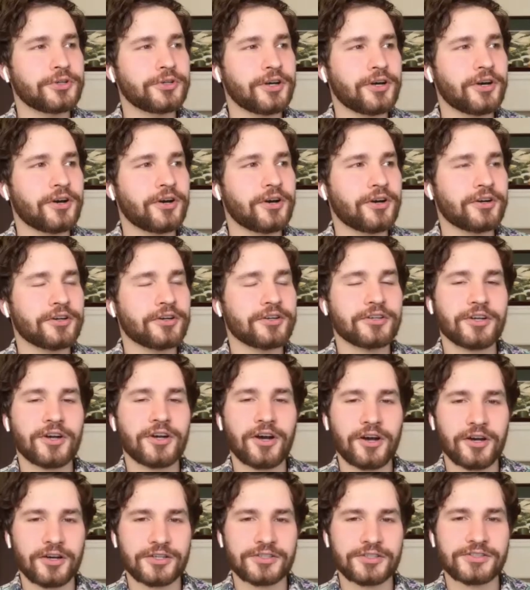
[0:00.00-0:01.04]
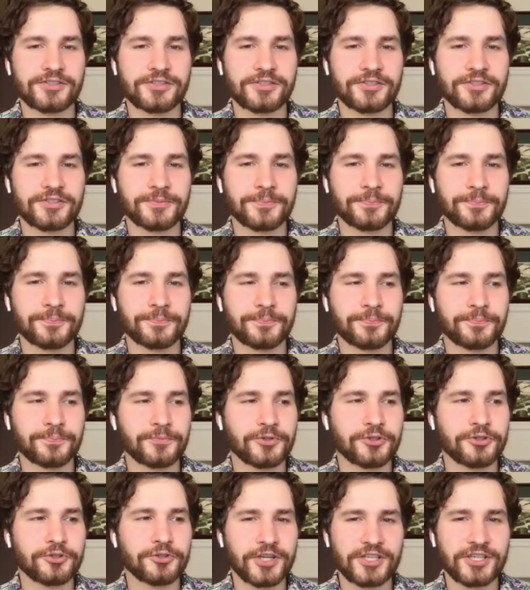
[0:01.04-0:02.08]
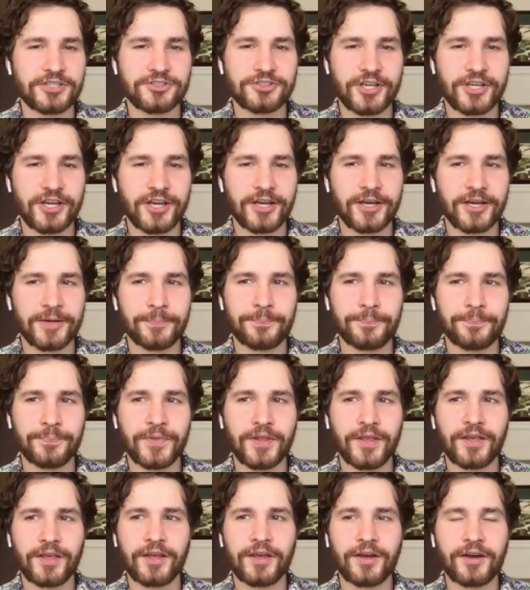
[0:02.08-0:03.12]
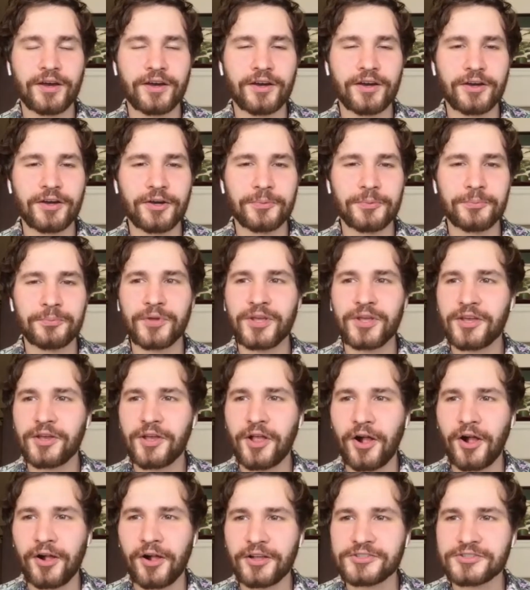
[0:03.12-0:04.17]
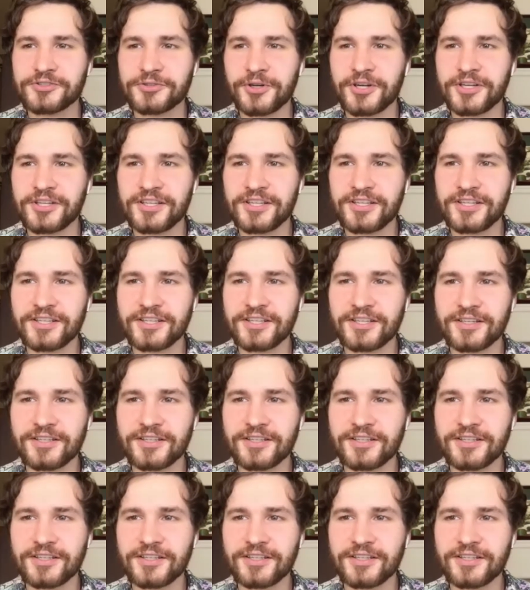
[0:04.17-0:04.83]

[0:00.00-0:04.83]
are awesome. Great job. Is there any?